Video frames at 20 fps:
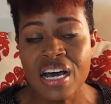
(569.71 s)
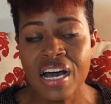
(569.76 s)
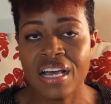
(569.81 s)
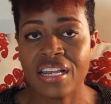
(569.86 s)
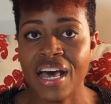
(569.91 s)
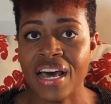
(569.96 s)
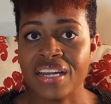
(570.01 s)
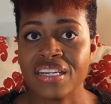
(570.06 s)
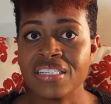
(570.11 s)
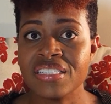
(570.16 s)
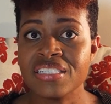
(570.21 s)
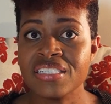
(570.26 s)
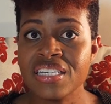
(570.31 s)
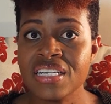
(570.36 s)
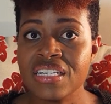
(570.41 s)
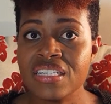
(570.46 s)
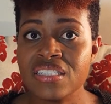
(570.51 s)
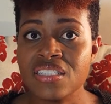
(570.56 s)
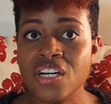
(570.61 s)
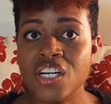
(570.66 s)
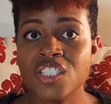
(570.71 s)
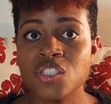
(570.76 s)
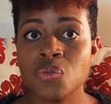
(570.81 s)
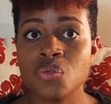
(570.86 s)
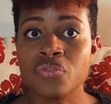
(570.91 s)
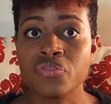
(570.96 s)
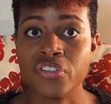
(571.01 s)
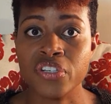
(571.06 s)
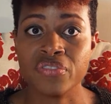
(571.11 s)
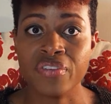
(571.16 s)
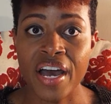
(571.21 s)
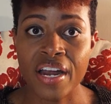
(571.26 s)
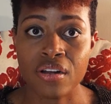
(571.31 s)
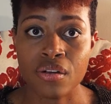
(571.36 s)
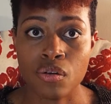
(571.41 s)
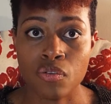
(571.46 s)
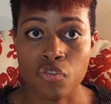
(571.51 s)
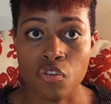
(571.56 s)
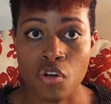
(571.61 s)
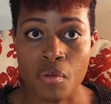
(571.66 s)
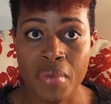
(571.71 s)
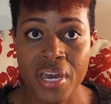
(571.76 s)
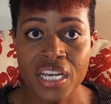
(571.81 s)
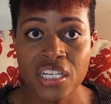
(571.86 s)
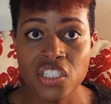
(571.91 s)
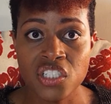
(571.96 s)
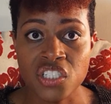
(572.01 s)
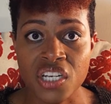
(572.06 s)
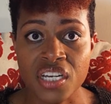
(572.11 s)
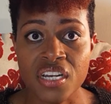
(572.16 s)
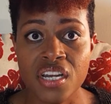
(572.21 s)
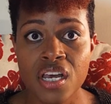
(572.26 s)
A lot of disease starts with free radical formation.